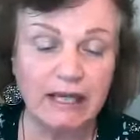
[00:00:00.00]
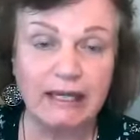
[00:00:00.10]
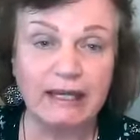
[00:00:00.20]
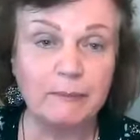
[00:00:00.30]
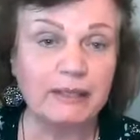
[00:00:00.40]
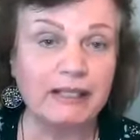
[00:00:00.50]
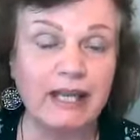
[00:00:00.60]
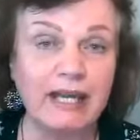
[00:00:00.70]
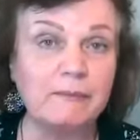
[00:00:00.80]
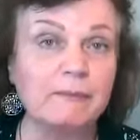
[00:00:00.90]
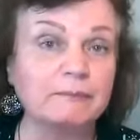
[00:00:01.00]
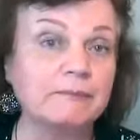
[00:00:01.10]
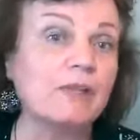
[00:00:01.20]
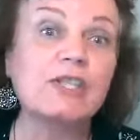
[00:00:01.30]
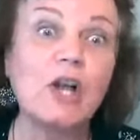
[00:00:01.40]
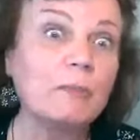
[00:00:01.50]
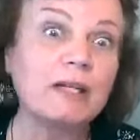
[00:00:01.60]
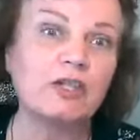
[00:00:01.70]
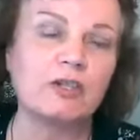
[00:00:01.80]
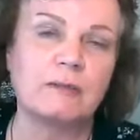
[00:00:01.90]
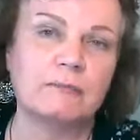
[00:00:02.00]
It became so much